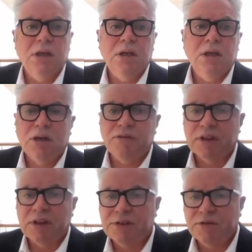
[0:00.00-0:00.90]
Now, for the
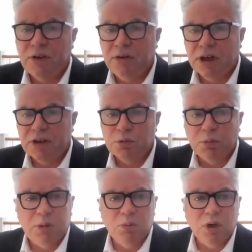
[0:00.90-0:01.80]
last few years, we've
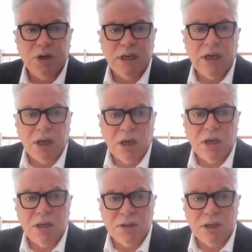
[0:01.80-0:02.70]
been working
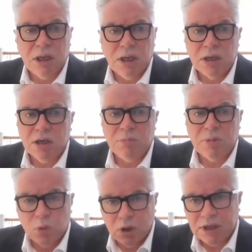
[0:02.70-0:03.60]
hard, and I've
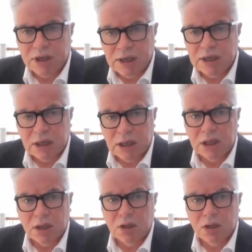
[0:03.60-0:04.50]
been working
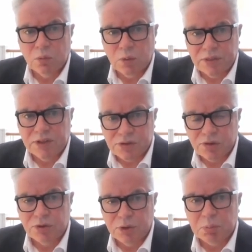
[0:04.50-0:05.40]
with this
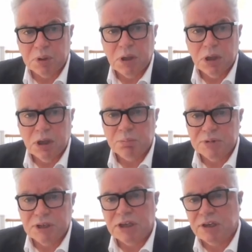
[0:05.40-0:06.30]
group,
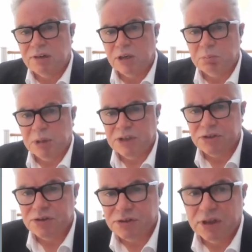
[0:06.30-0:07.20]
particularly around
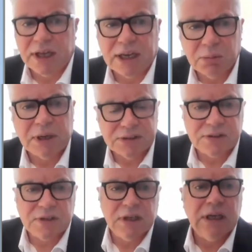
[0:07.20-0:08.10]
patients who lack
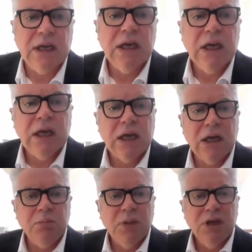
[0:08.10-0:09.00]
capacity,
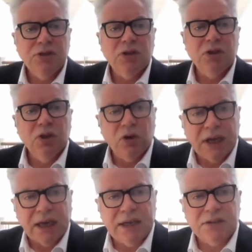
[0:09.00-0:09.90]
to look
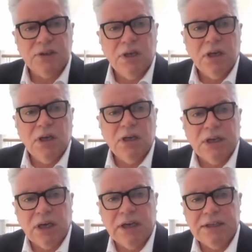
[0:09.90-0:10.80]
at
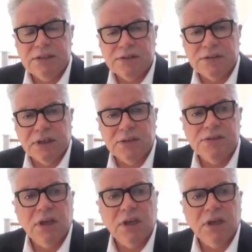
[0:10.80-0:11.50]
guidances